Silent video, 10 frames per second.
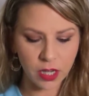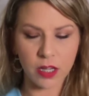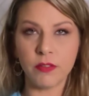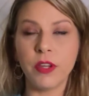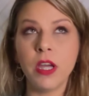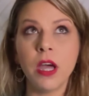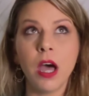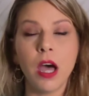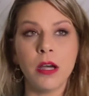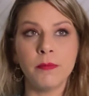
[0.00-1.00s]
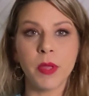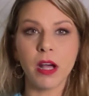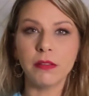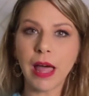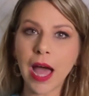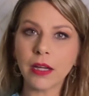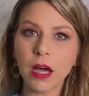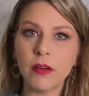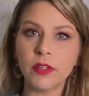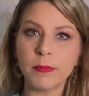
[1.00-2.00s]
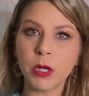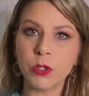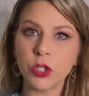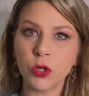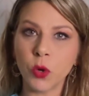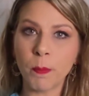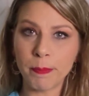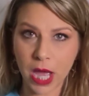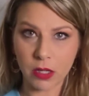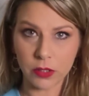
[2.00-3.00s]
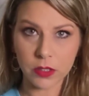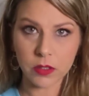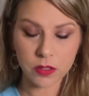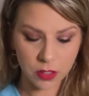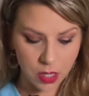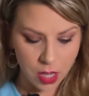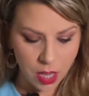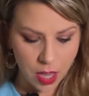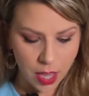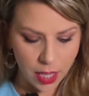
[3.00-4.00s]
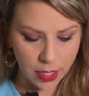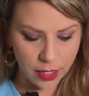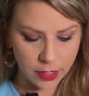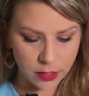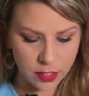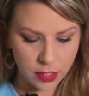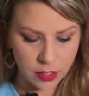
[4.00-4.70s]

of a lack of emotional balance and